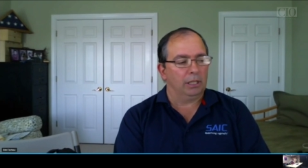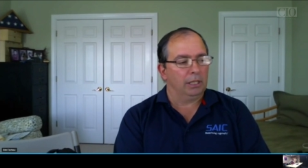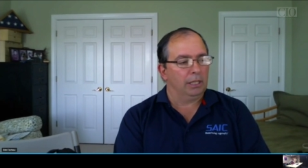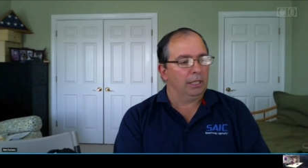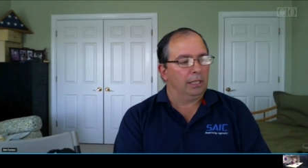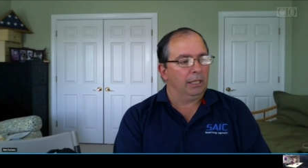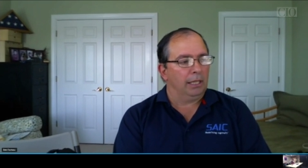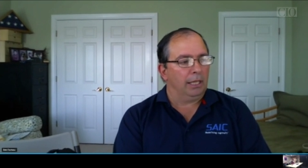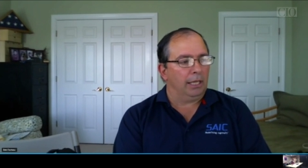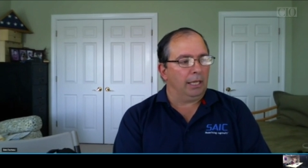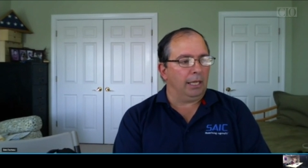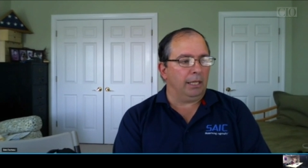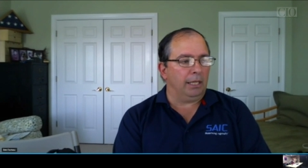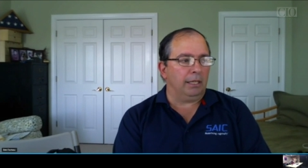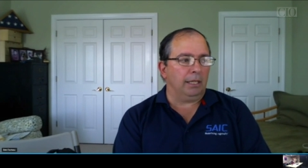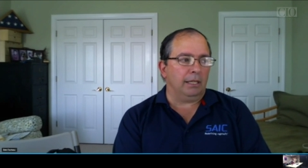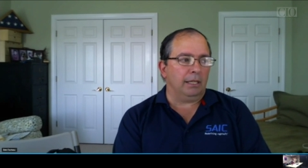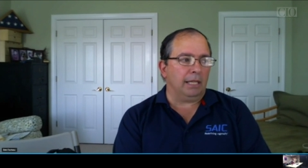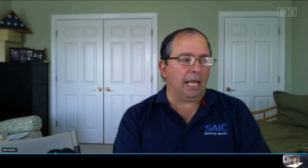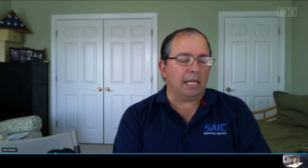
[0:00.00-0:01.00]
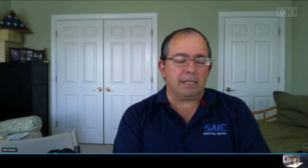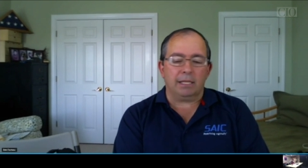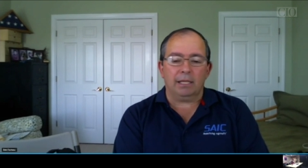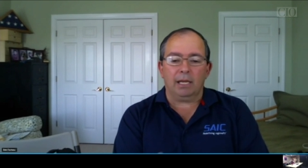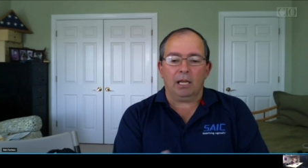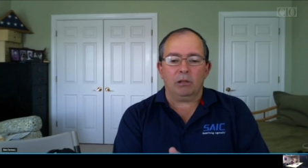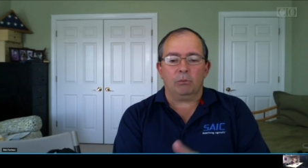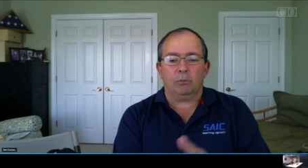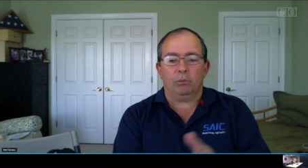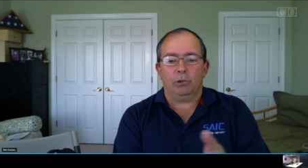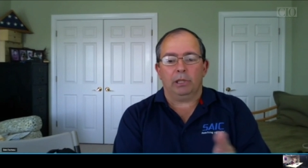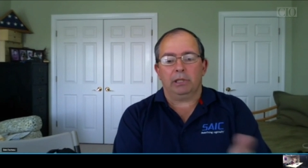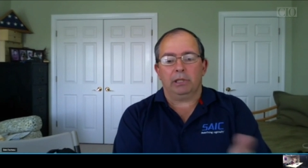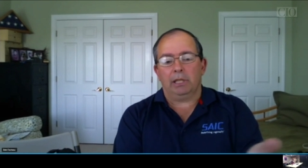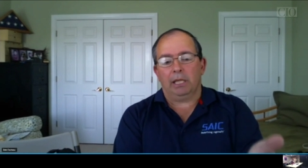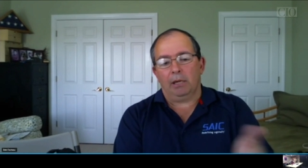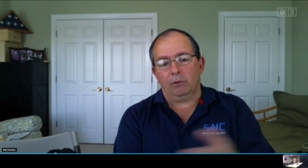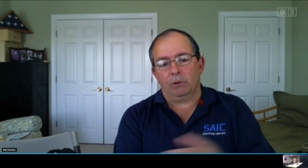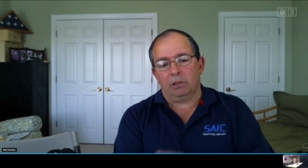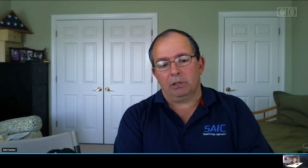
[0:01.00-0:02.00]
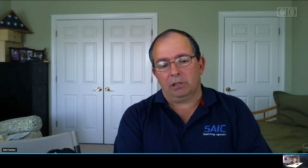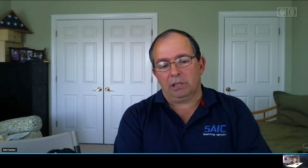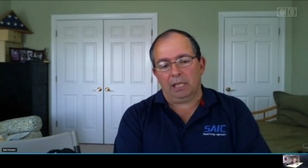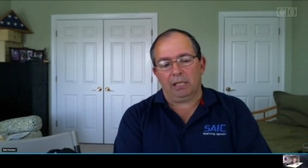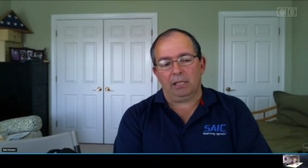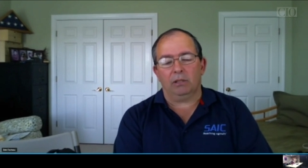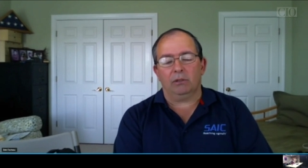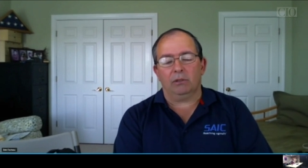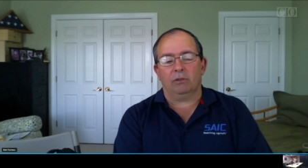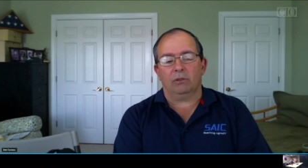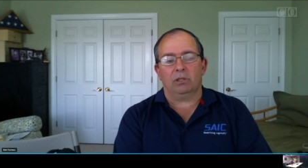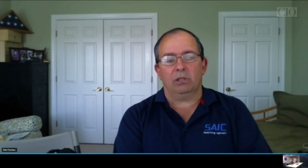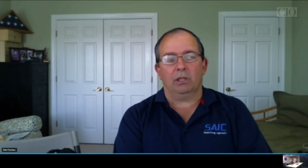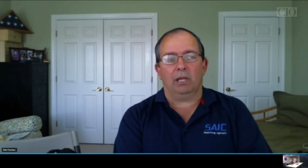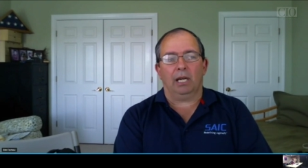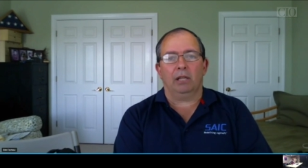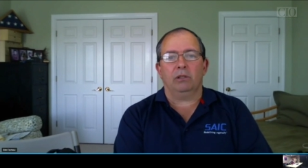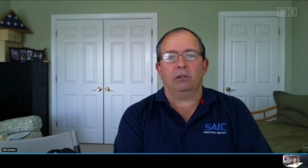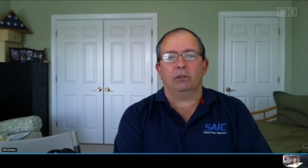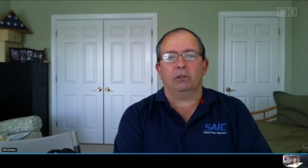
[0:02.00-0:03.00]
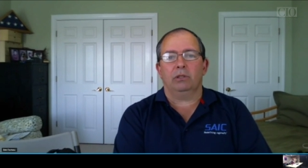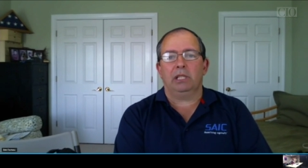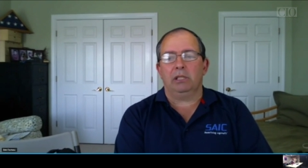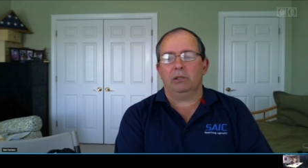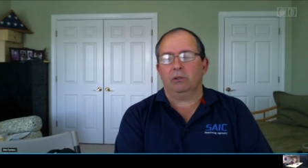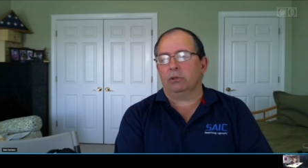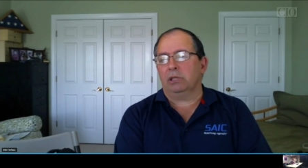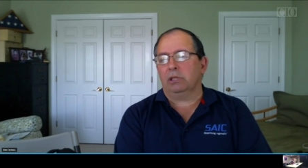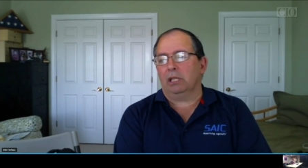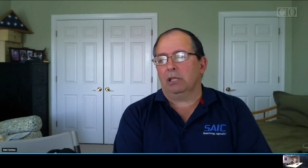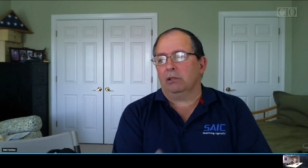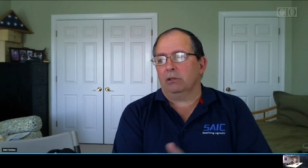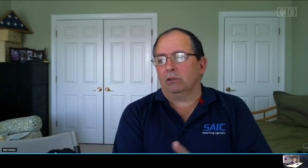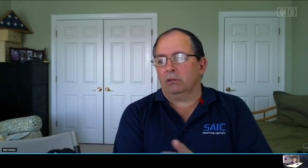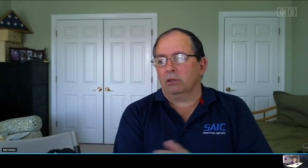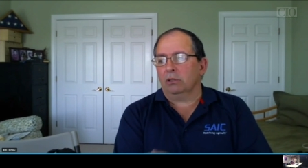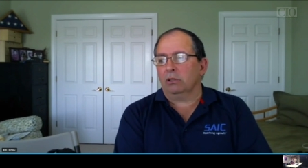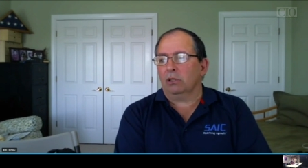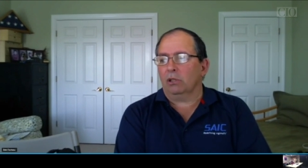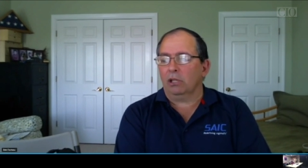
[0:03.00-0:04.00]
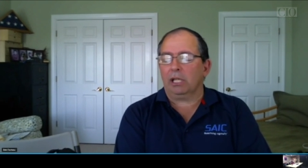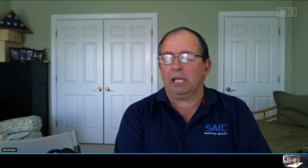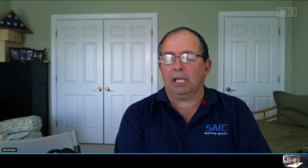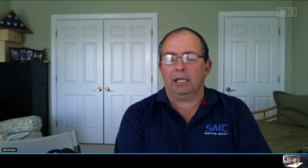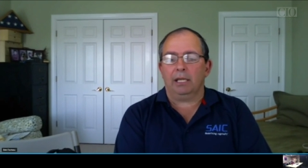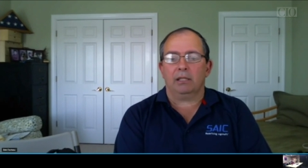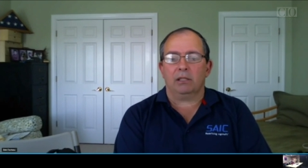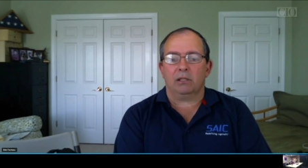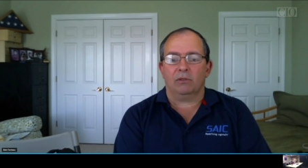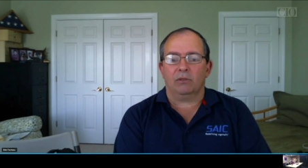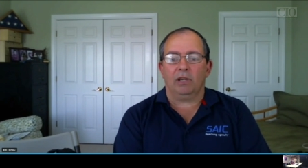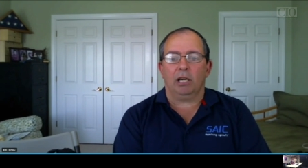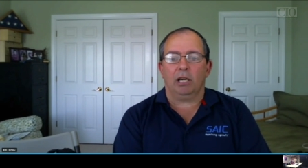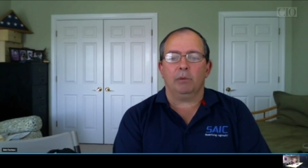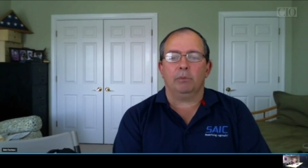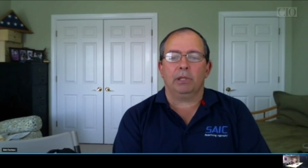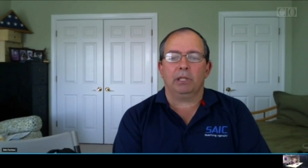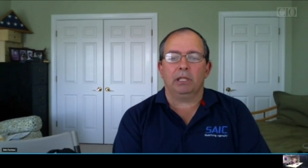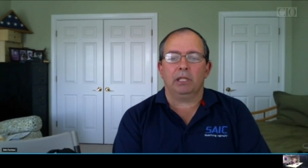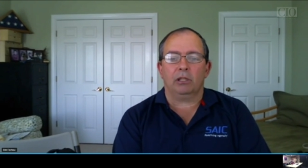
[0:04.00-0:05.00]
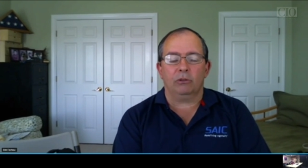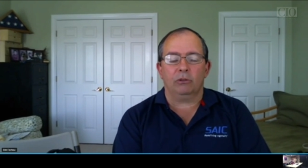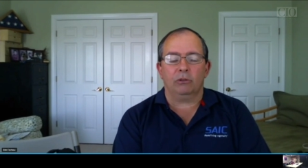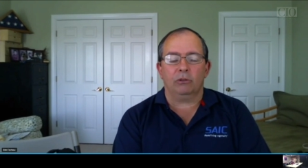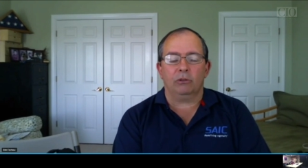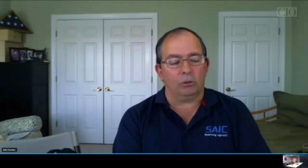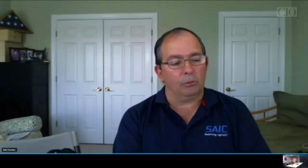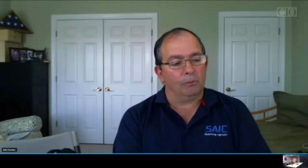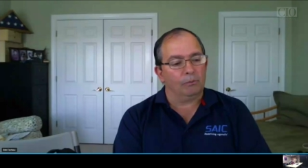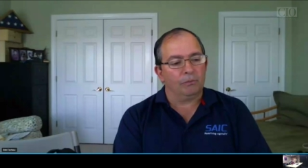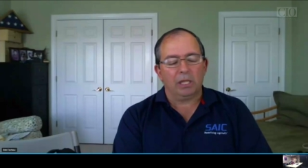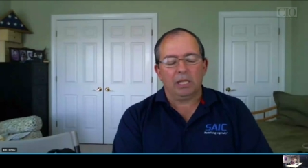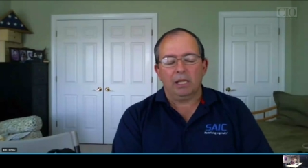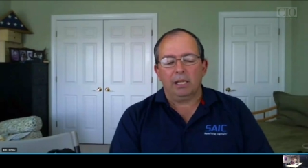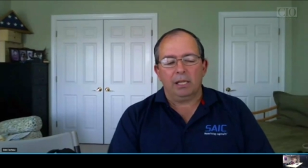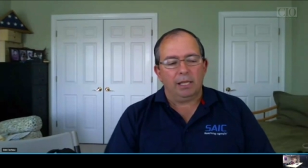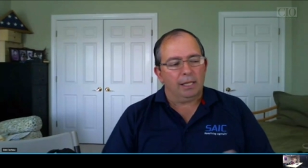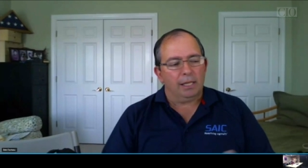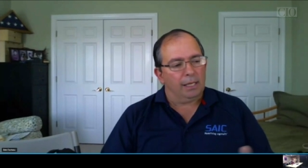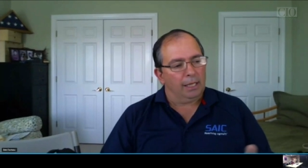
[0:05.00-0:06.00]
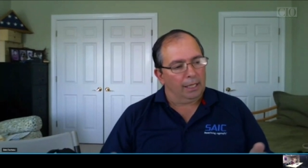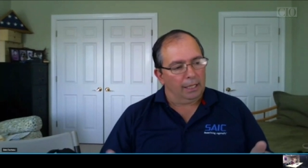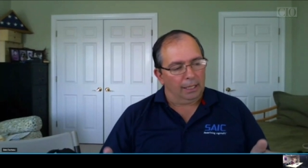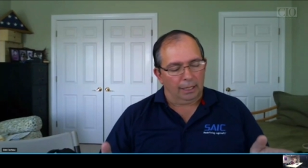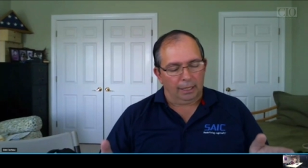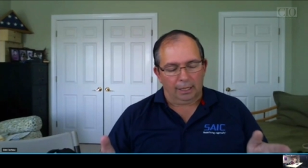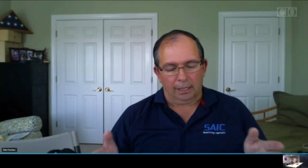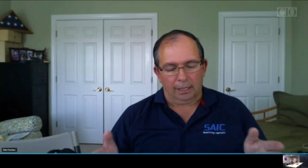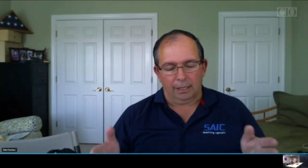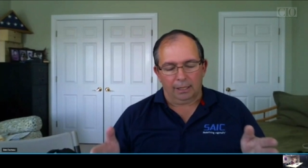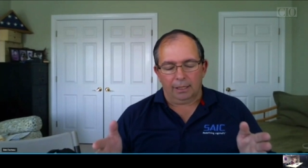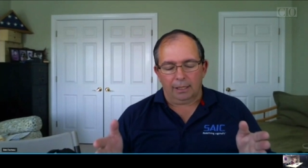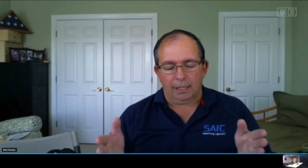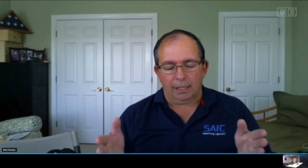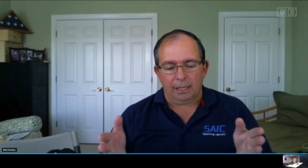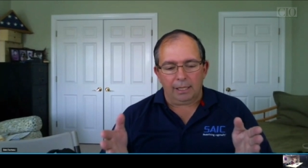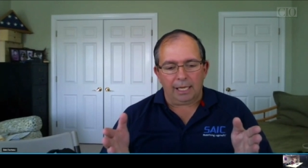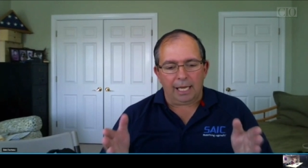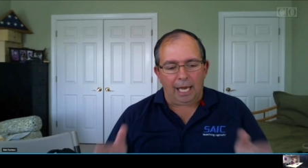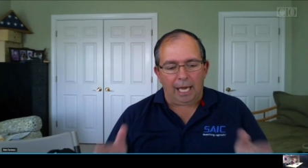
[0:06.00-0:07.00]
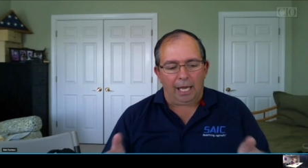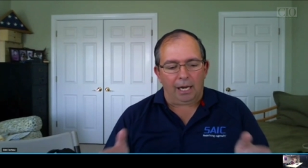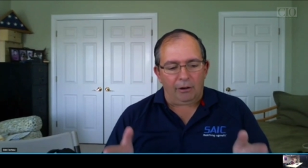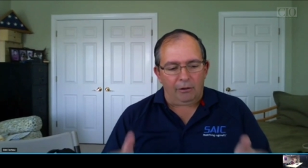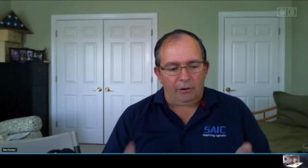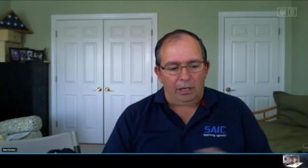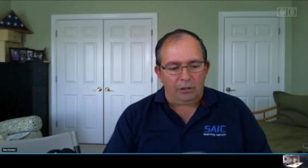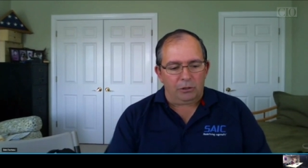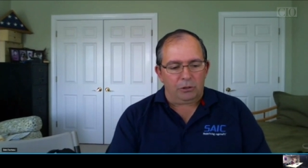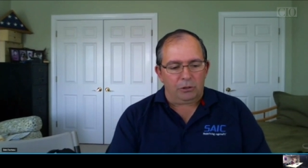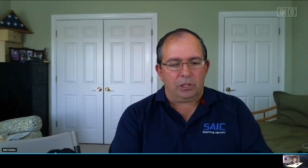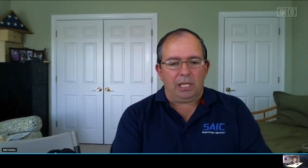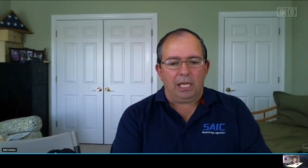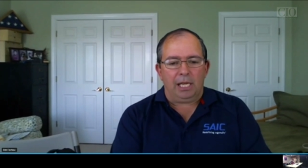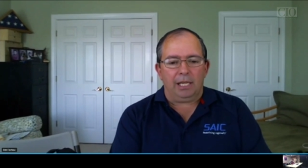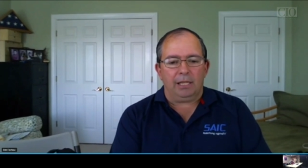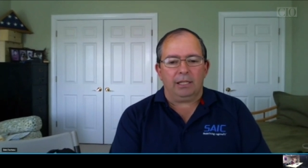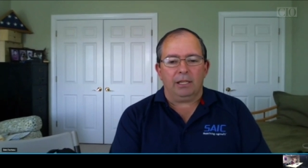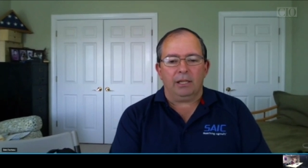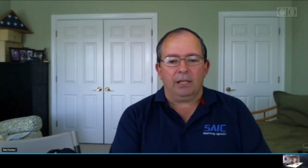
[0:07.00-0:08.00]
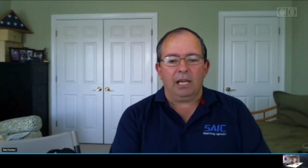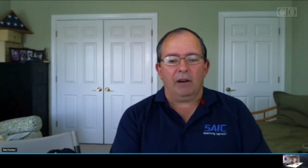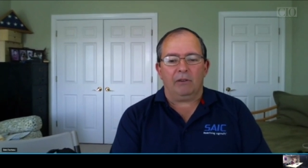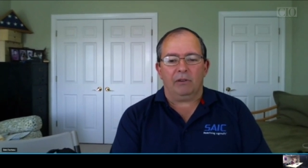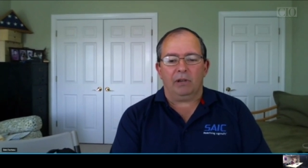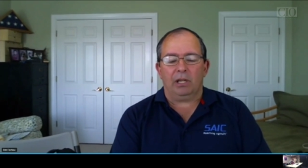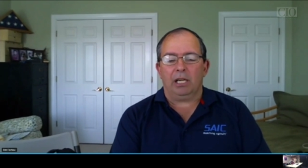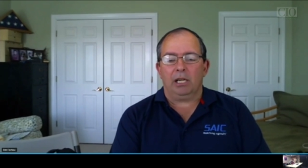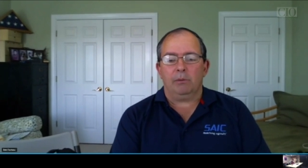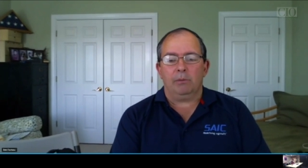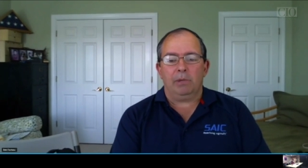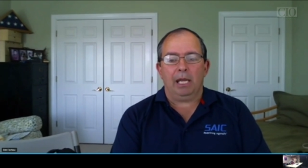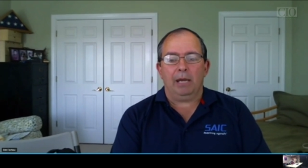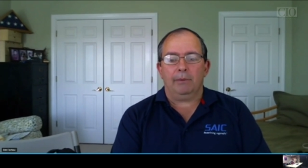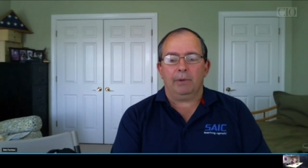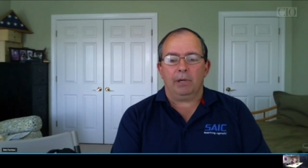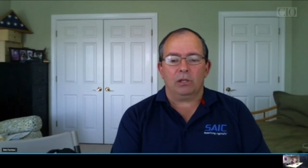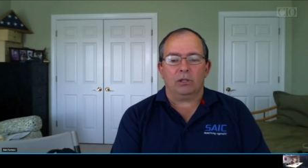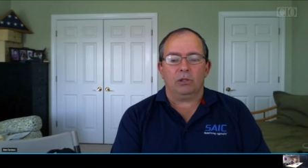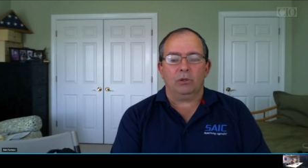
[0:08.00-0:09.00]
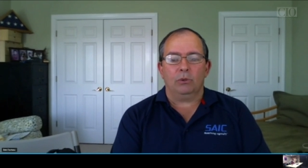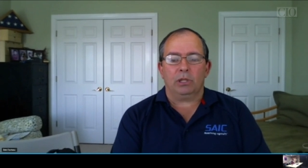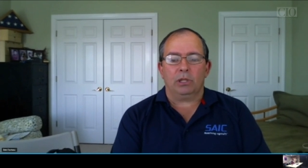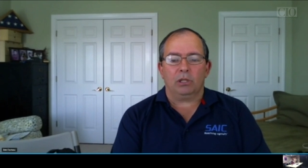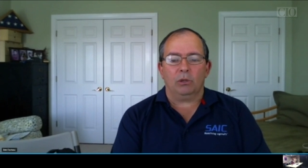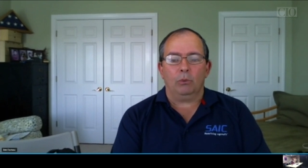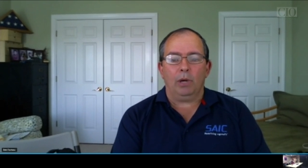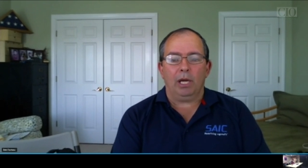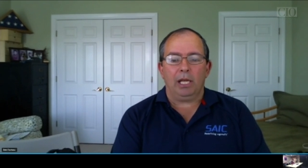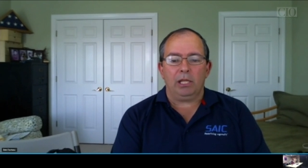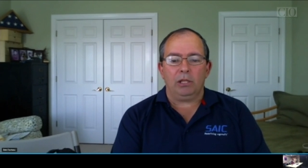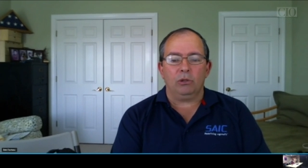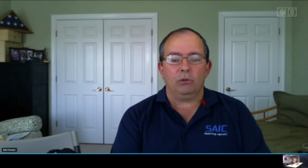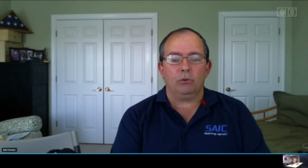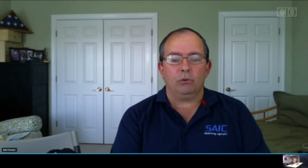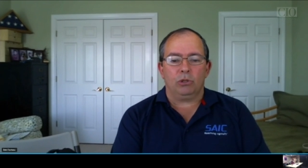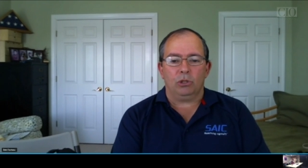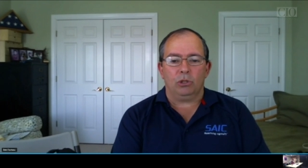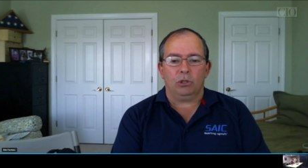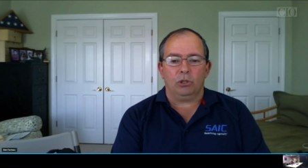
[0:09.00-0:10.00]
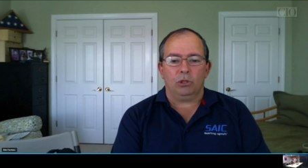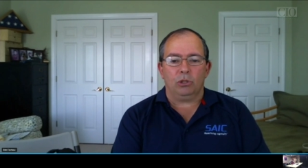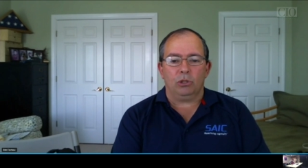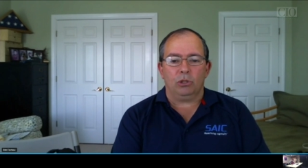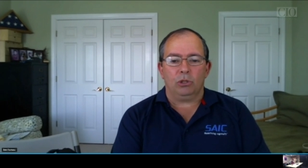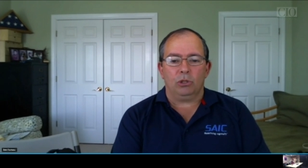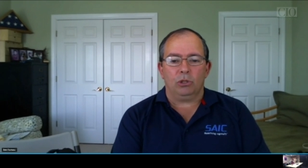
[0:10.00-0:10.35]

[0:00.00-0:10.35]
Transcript: Yeah. And that's another point that I would say to, to other leaders that are looking at developing their crew. Mm-hmm you got to understand they're never going to be able to do it the way you do it.